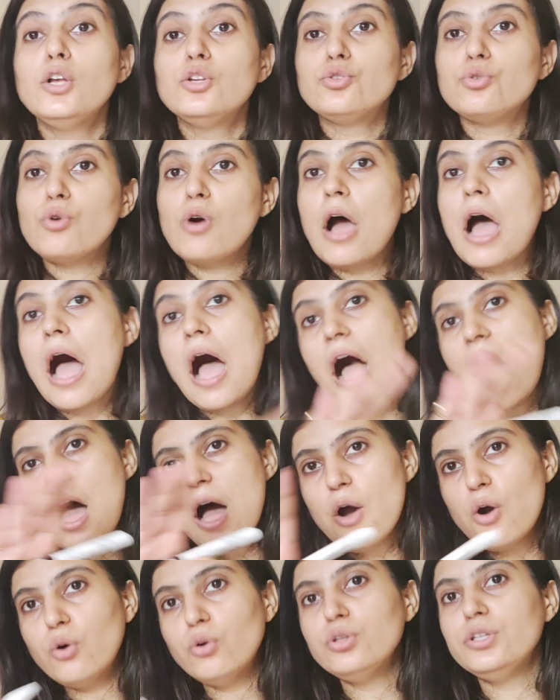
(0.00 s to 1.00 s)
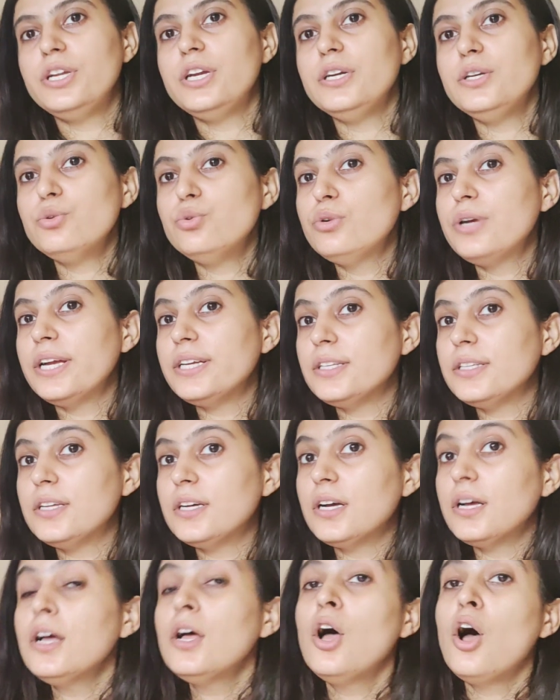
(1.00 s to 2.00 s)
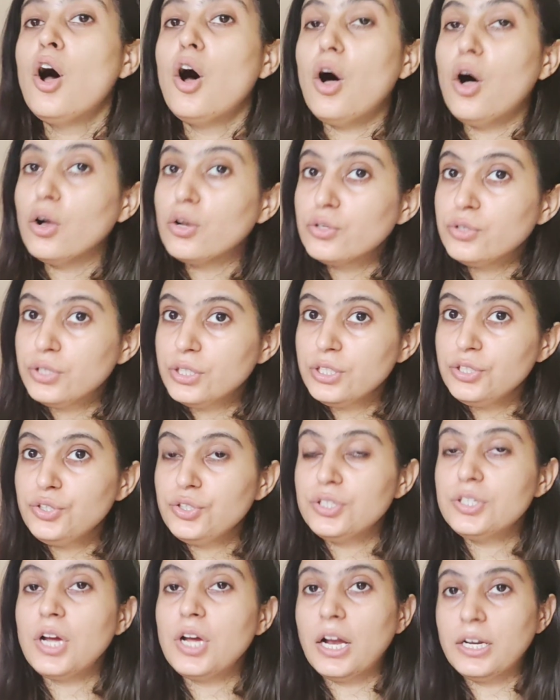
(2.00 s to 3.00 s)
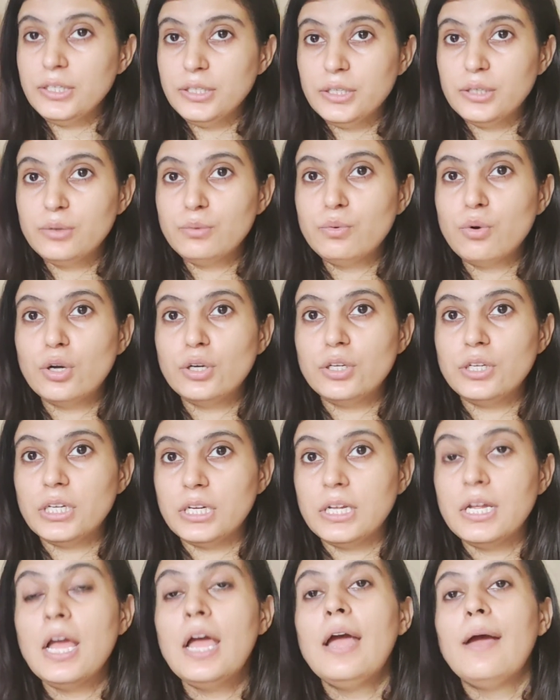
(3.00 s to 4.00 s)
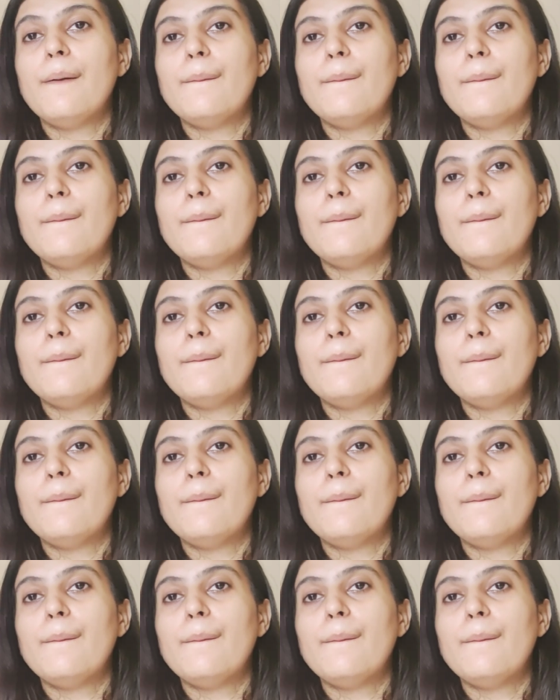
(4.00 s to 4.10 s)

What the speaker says: So, how they do get the oxygen underwater?